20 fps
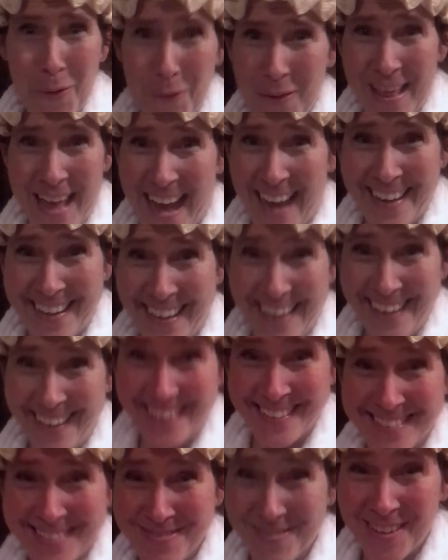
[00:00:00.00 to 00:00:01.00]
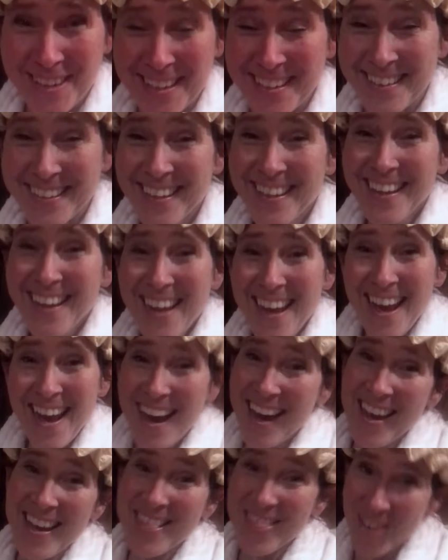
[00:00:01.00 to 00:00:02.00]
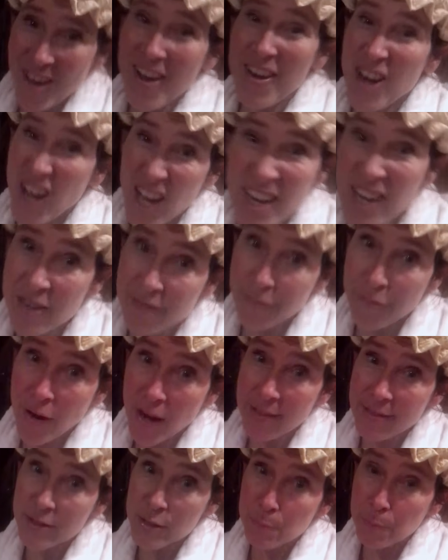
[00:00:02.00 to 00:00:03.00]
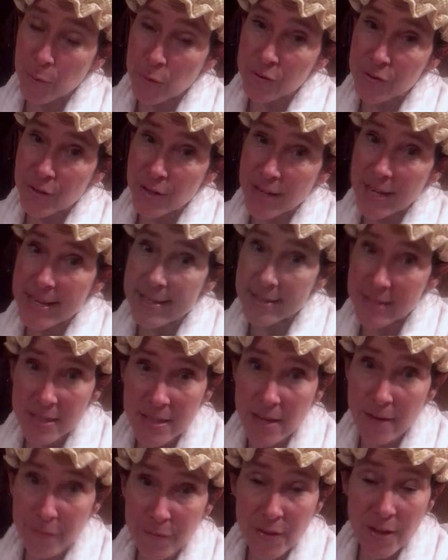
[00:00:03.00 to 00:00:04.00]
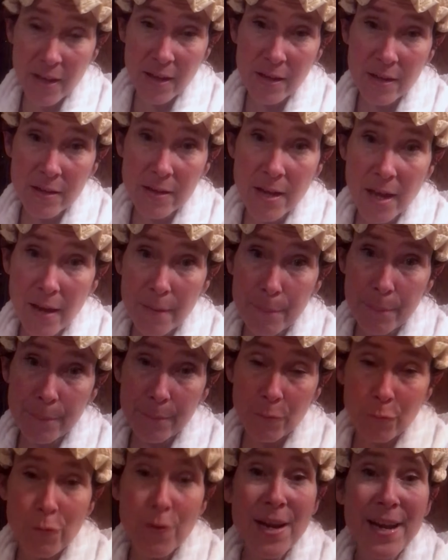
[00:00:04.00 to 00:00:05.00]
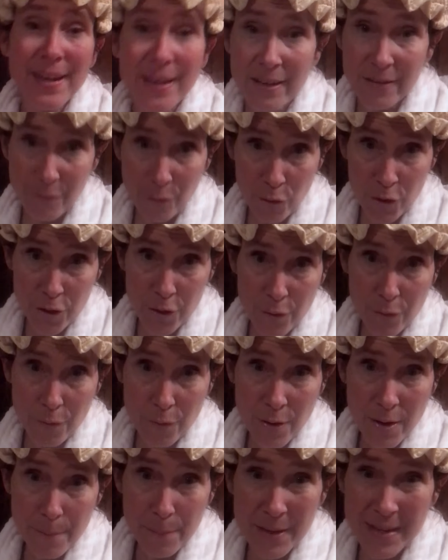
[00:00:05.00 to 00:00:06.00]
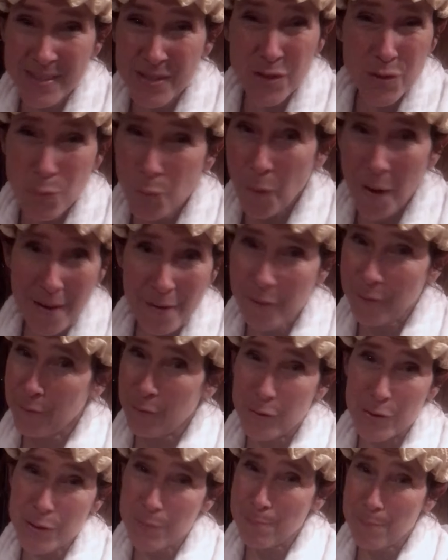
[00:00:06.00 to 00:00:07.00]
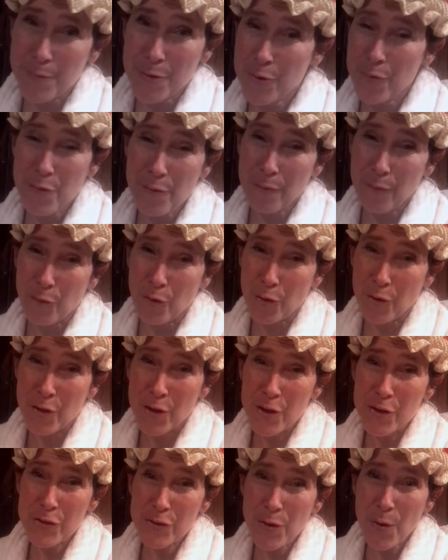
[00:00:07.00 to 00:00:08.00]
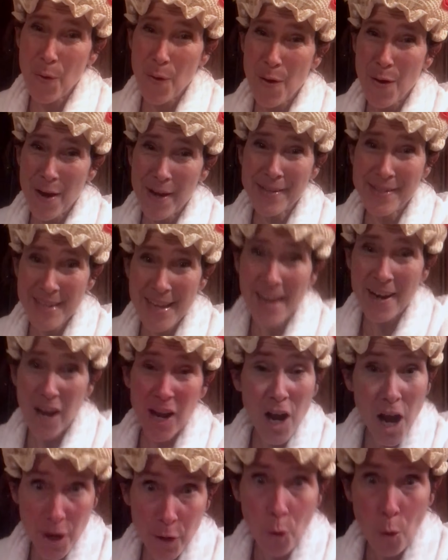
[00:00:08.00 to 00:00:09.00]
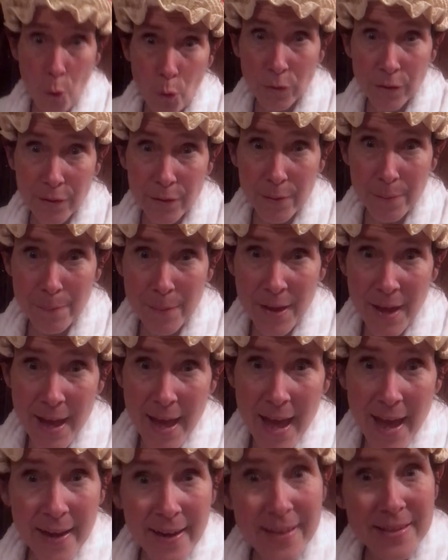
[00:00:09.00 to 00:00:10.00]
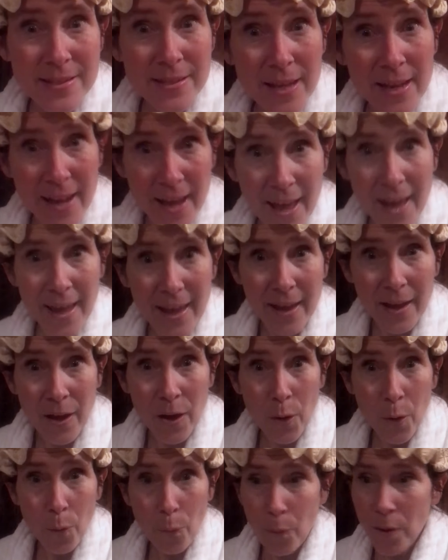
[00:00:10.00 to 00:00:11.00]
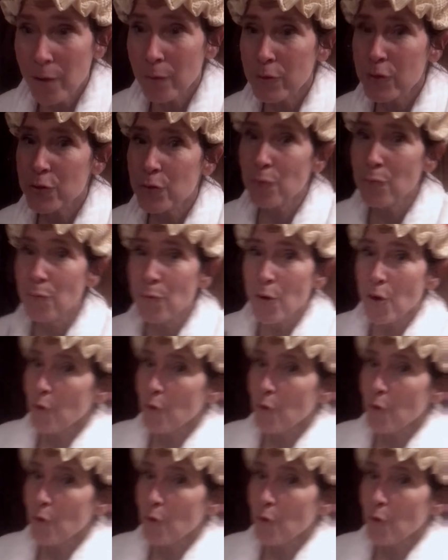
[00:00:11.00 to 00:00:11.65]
who that is, but I thought I'm going to find this person and see if they can um, read it for you because it's wonderful, it's beautiful. So I did. I got a hold of them and I said, "Hey, why don't you